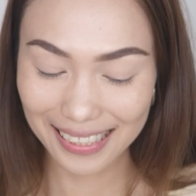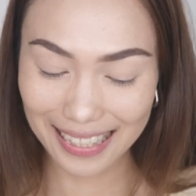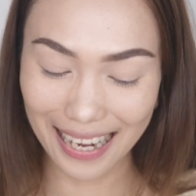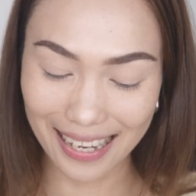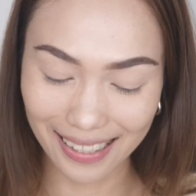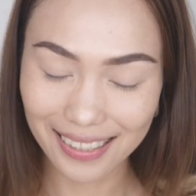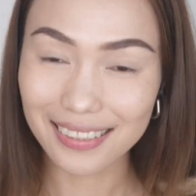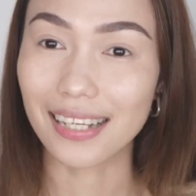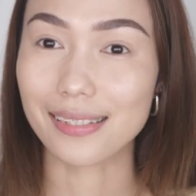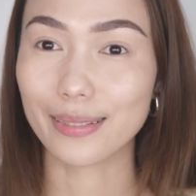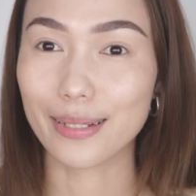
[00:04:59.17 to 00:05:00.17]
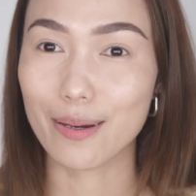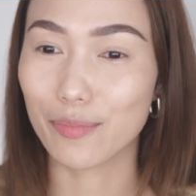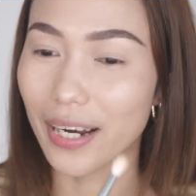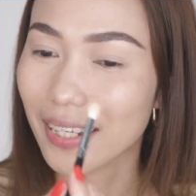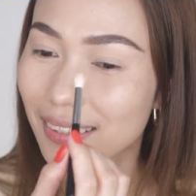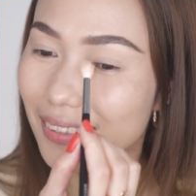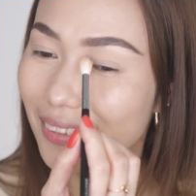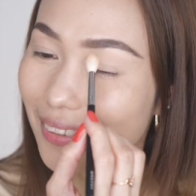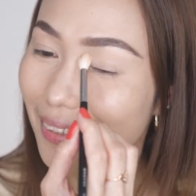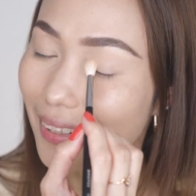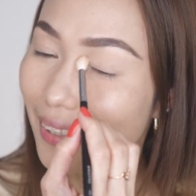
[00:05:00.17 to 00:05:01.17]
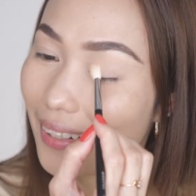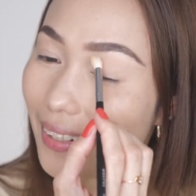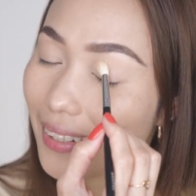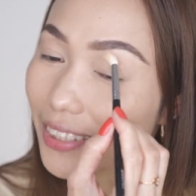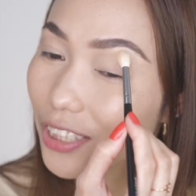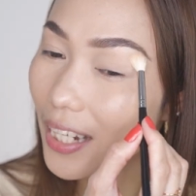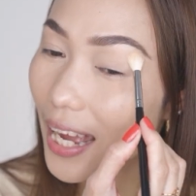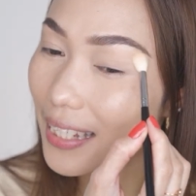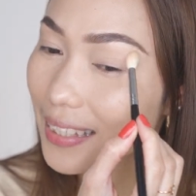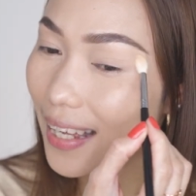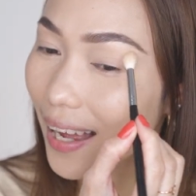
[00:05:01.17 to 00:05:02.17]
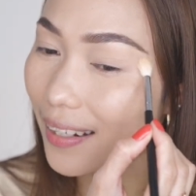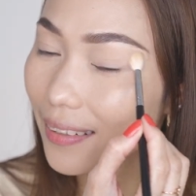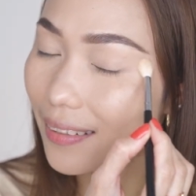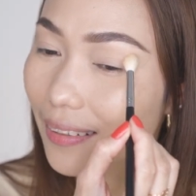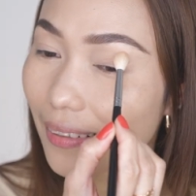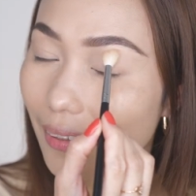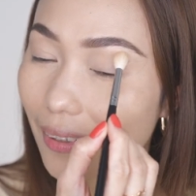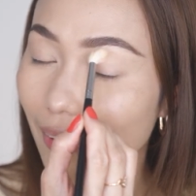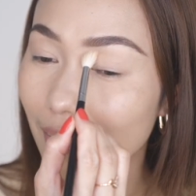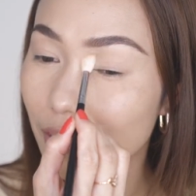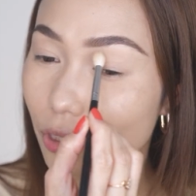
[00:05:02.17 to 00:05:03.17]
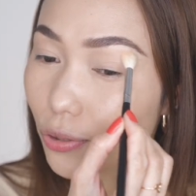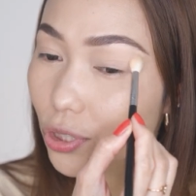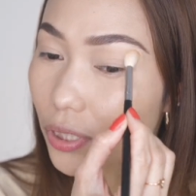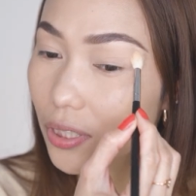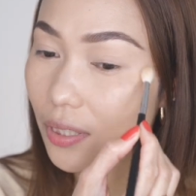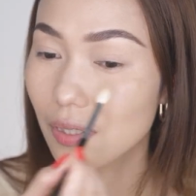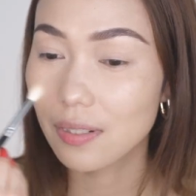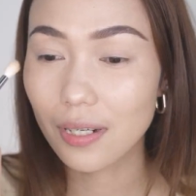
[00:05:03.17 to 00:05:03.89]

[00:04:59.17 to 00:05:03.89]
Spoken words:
Yeah, that's a term, right? She has that. So she doesn't